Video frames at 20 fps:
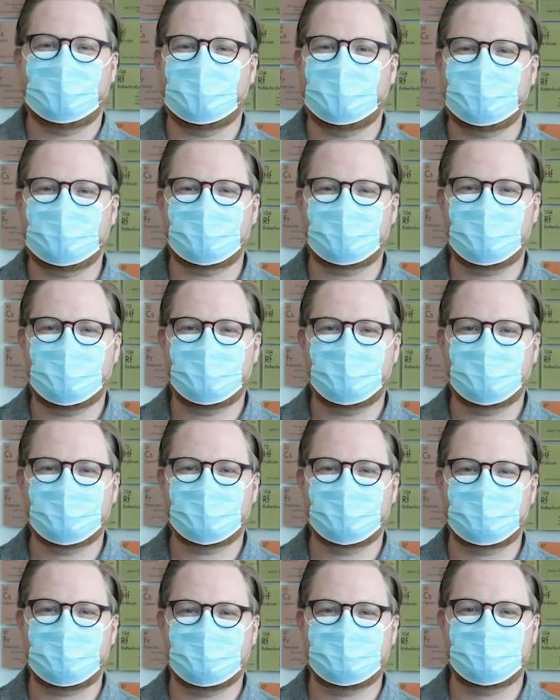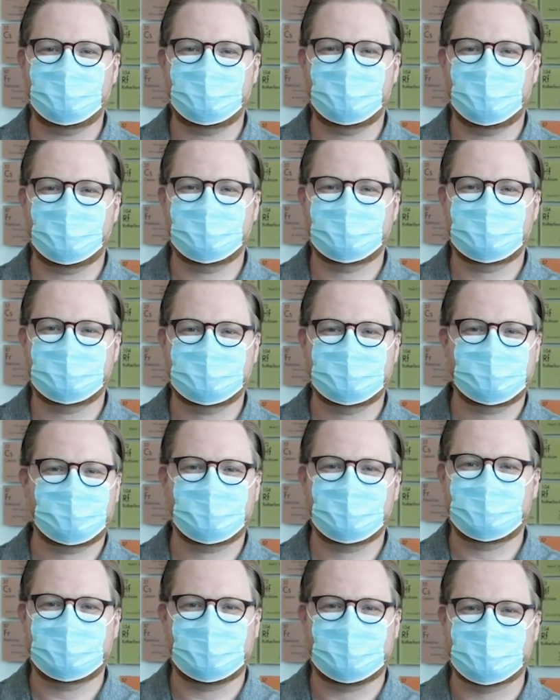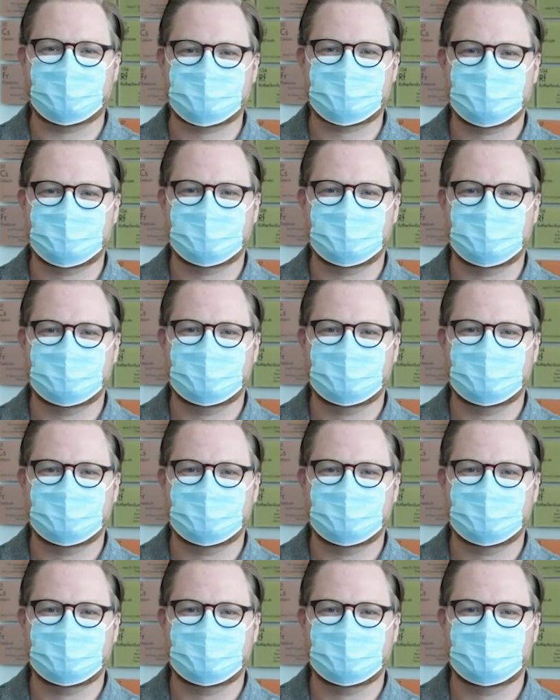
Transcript: how do I order my food on DoorDash?